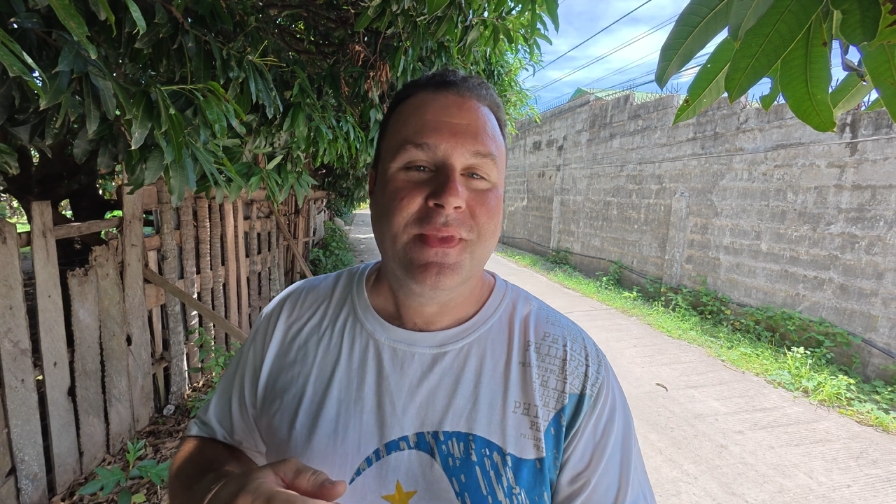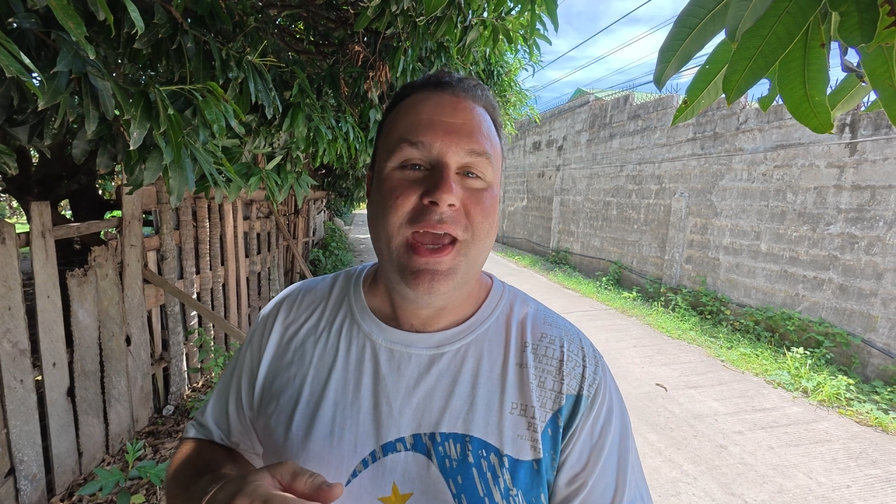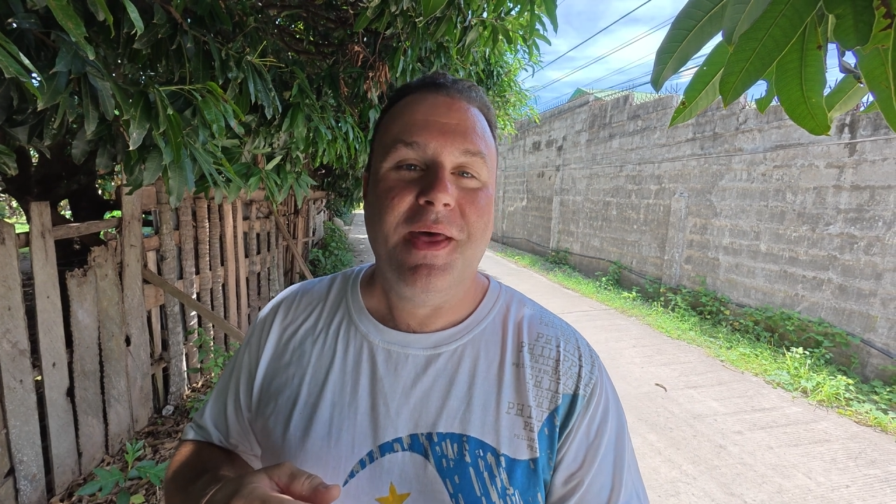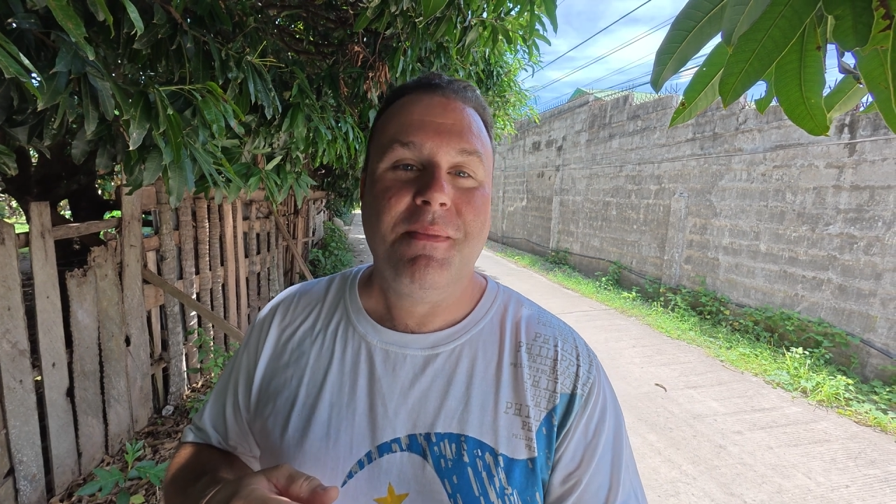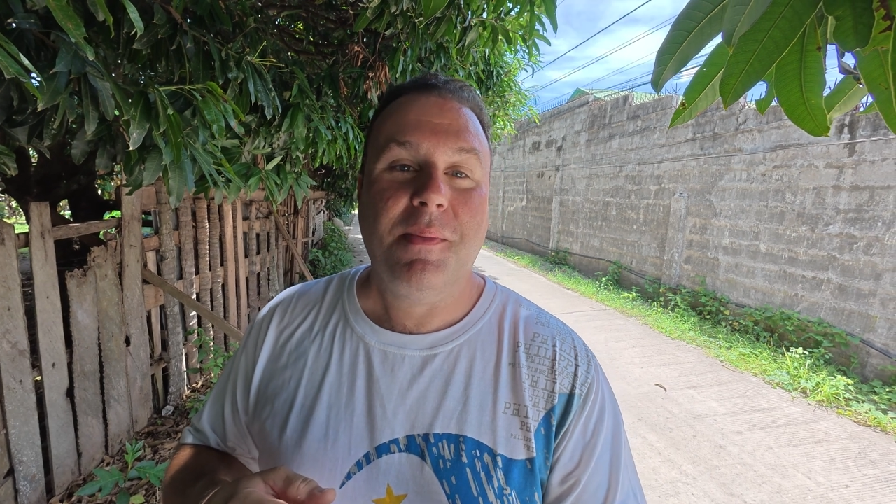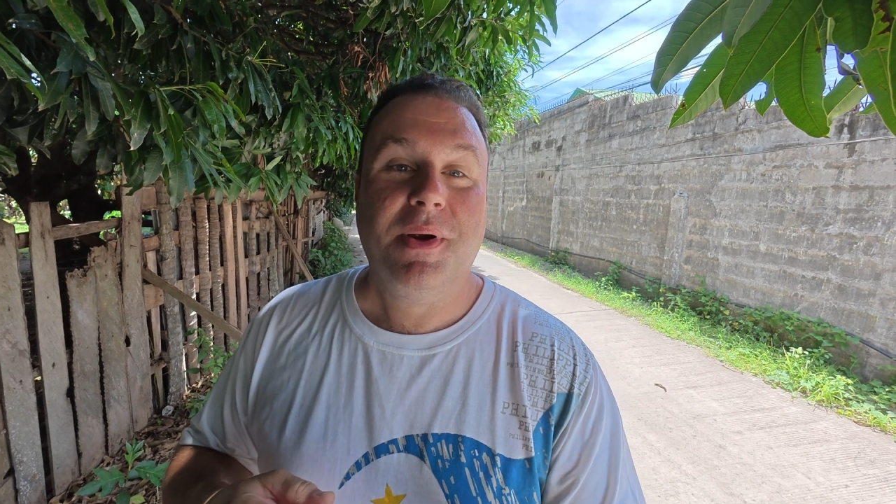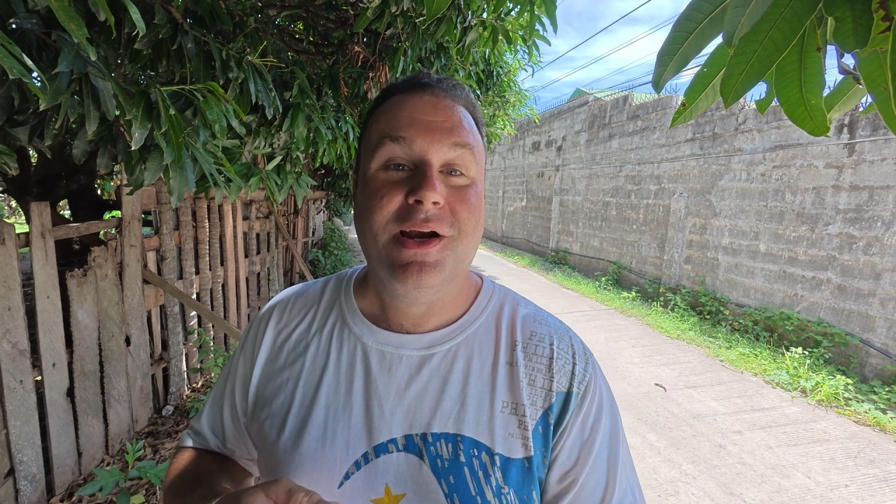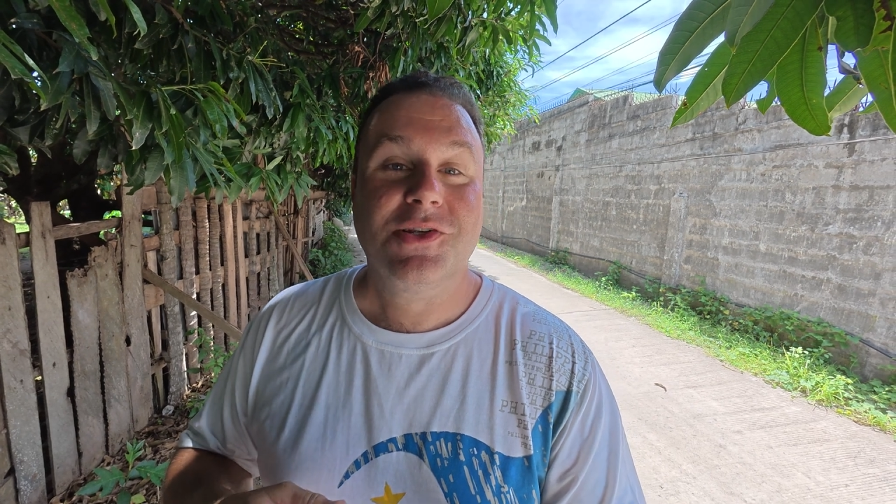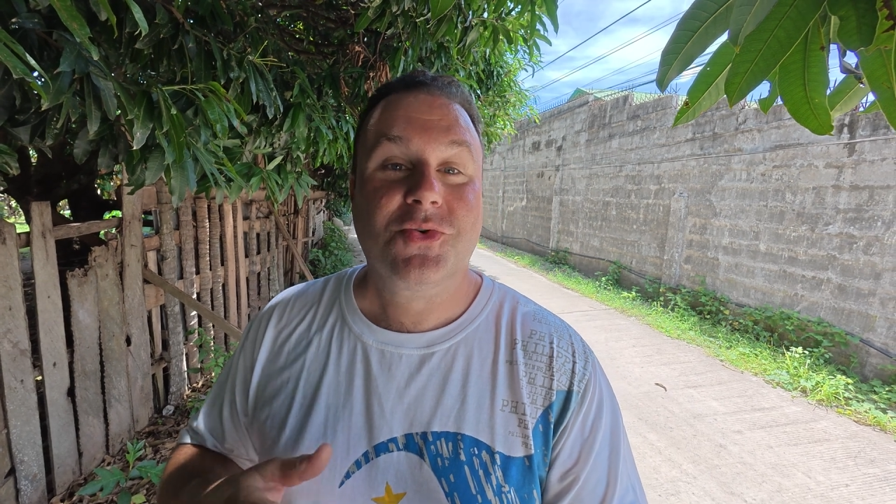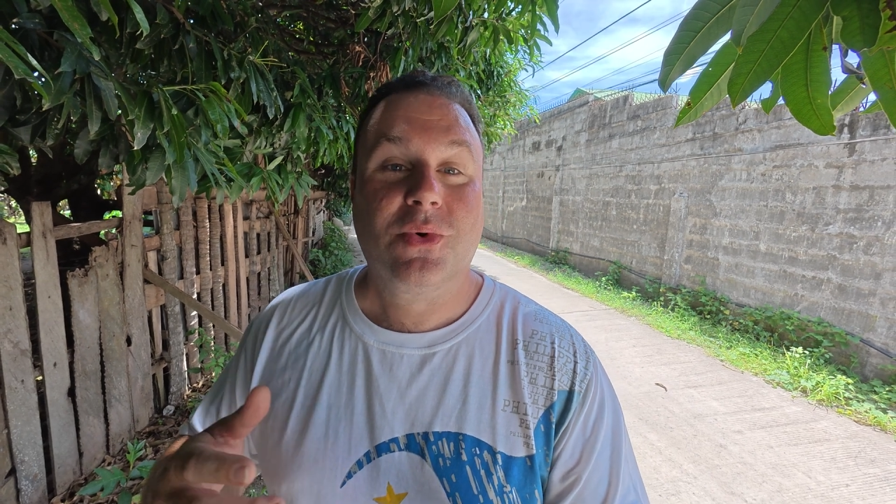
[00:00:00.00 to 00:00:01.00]
and my
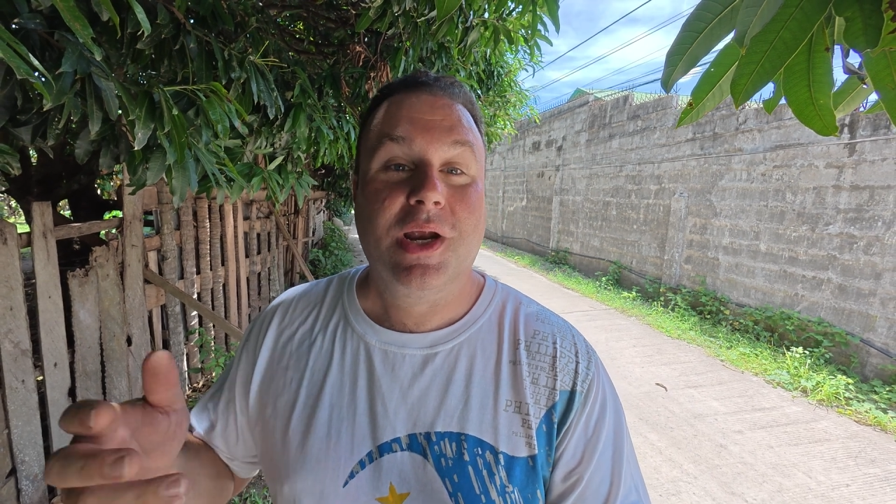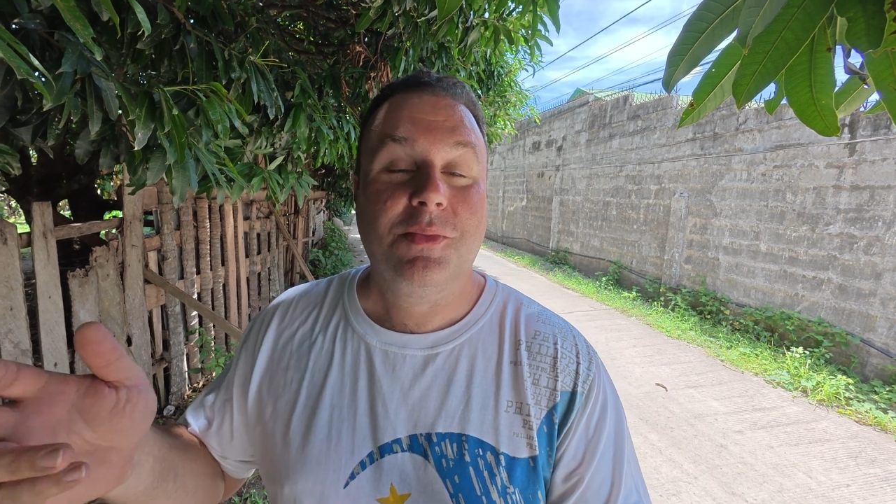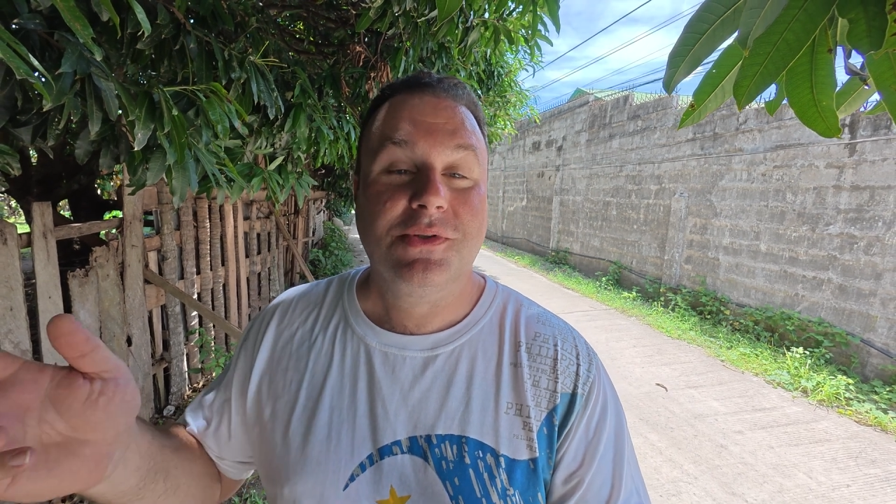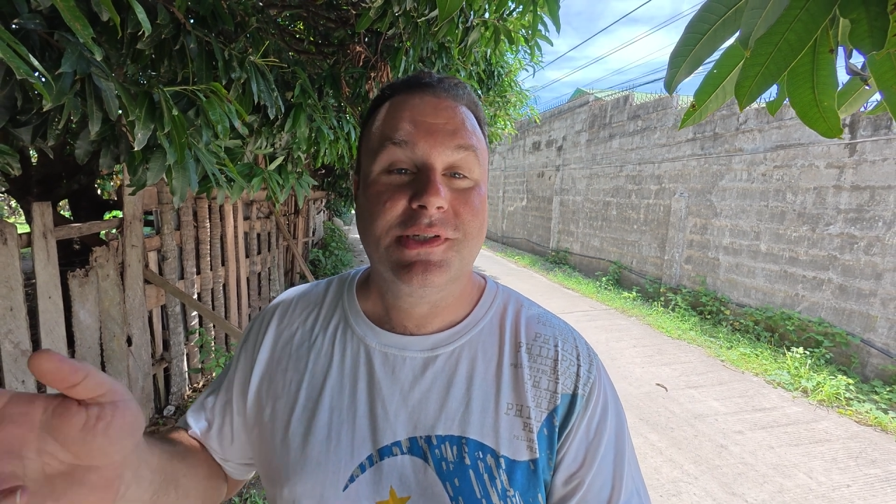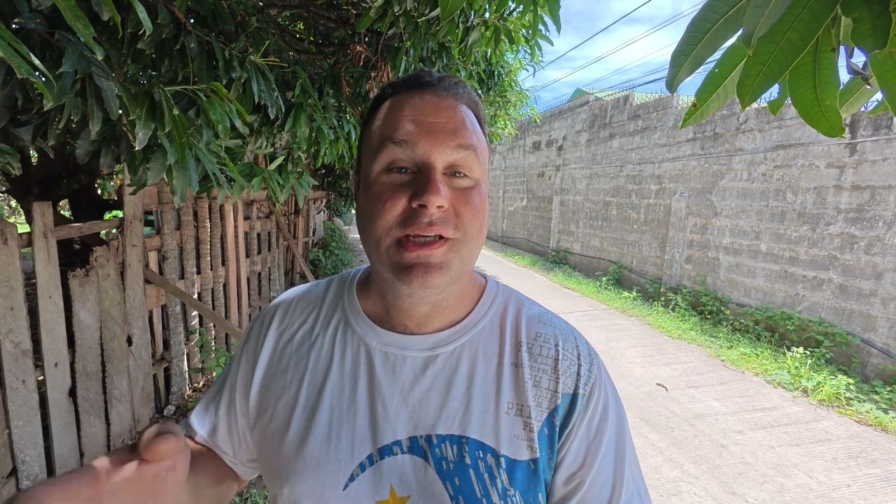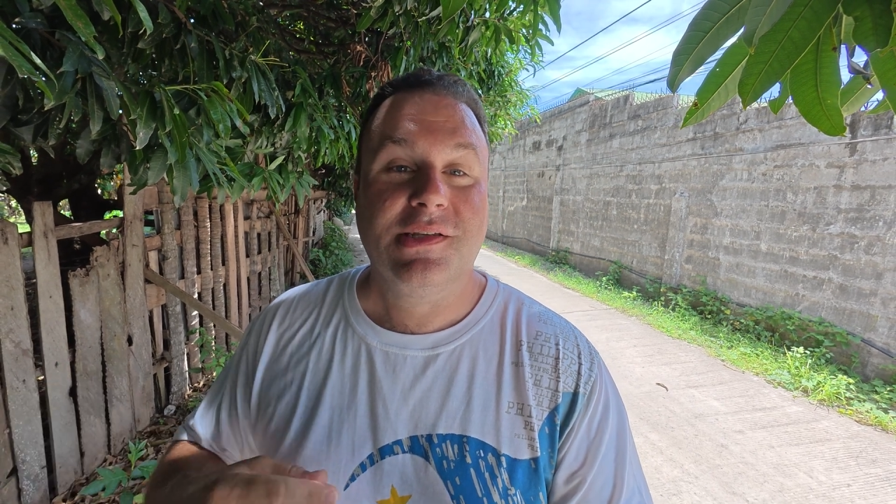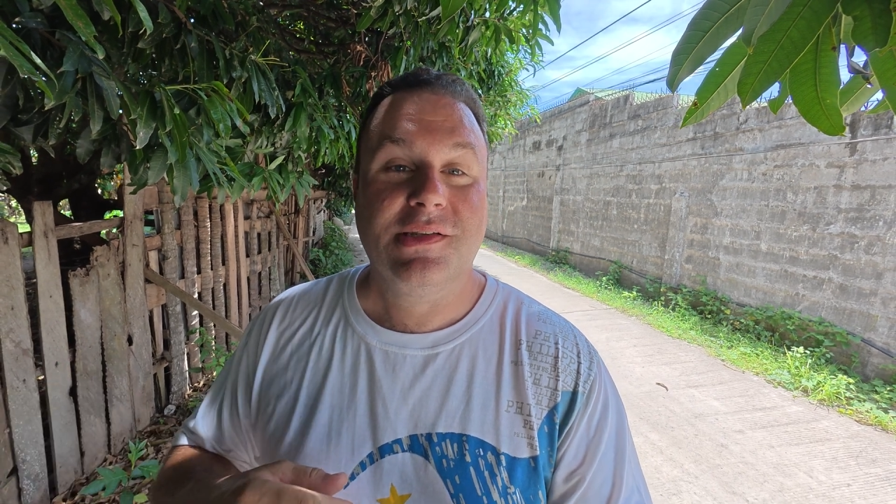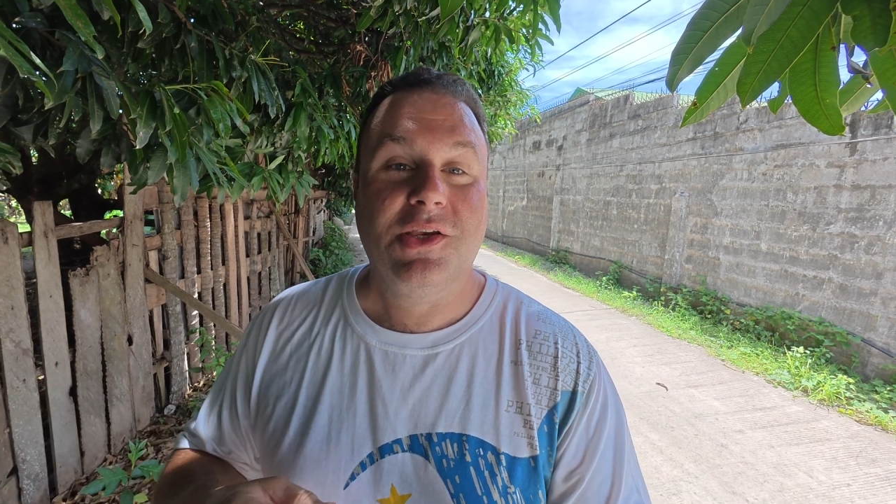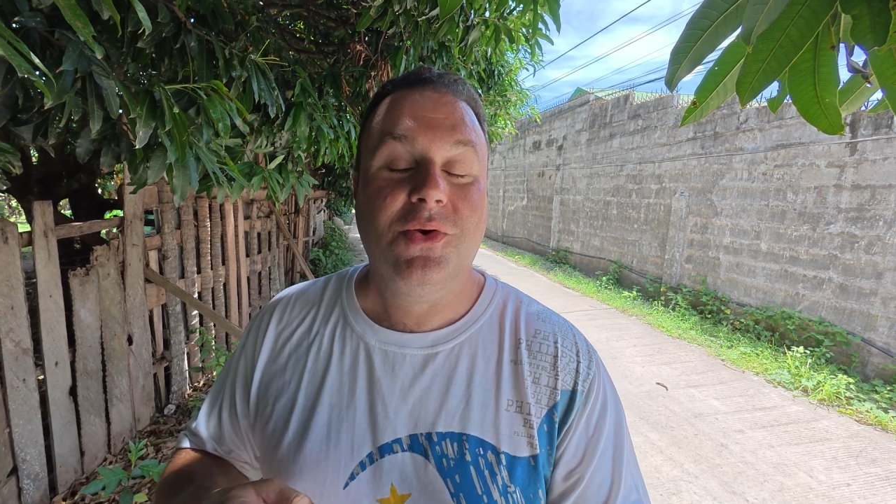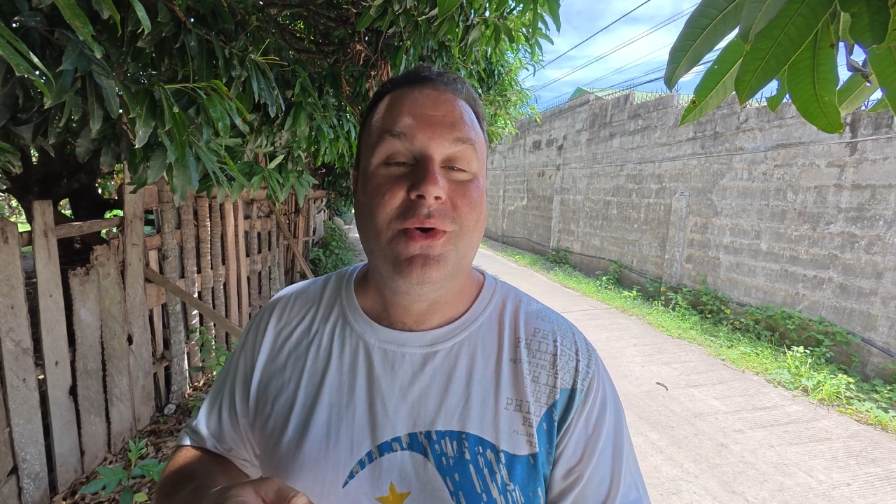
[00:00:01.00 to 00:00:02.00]
parents were able to continue